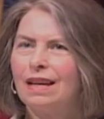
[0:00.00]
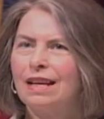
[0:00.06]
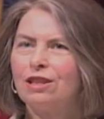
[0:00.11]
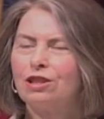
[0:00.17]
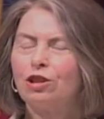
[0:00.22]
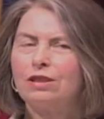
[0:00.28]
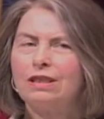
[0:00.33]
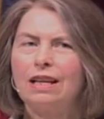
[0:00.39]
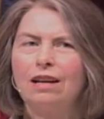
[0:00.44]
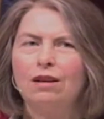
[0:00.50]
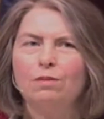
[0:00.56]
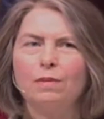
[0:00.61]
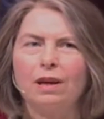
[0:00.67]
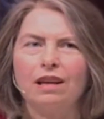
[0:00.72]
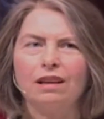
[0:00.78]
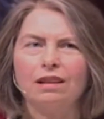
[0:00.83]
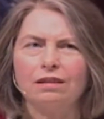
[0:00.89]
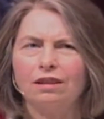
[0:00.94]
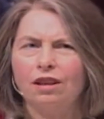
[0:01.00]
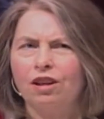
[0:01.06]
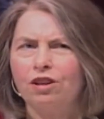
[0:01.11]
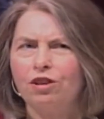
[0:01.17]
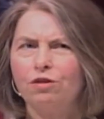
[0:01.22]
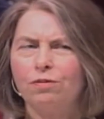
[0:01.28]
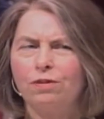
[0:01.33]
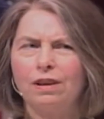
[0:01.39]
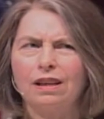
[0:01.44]
So tell me, are
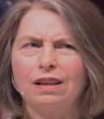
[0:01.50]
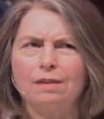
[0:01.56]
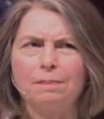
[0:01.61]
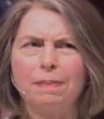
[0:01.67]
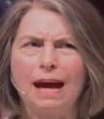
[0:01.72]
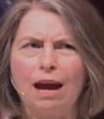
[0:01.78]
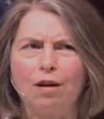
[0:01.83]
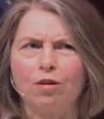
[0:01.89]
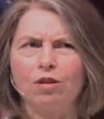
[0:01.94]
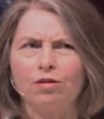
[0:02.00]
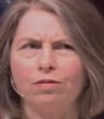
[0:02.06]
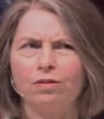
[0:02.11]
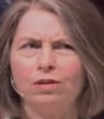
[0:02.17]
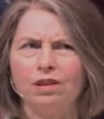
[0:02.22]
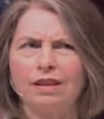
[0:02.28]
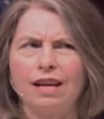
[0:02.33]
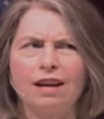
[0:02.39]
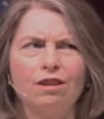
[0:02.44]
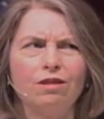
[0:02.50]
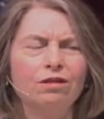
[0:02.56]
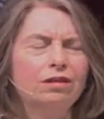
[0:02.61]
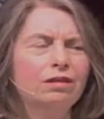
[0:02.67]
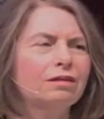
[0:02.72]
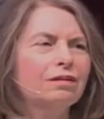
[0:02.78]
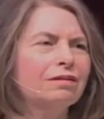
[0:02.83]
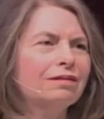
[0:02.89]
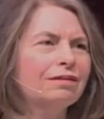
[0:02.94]
you feeling powerful now?
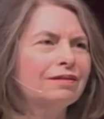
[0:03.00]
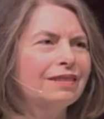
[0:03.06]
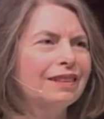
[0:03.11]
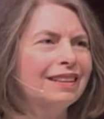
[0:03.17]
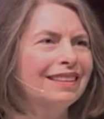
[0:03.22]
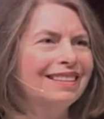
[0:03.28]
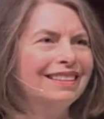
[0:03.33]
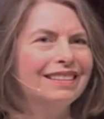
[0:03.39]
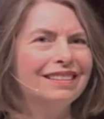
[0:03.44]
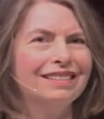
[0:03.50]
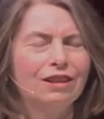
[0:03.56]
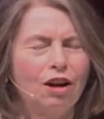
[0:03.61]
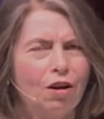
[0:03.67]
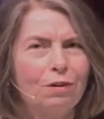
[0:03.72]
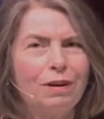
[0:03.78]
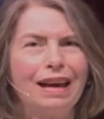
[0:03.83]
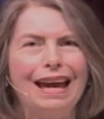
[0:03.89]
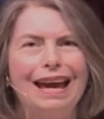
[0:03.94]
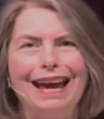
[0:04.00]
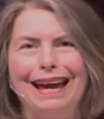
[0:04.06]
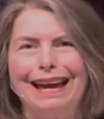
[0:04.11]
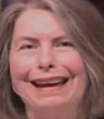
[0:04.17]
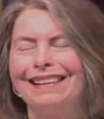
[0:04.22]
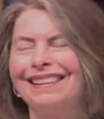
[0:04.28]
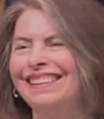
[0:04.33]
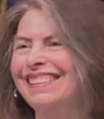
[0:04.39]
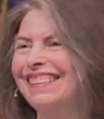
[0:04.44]

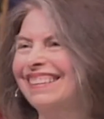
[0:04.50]
Okay.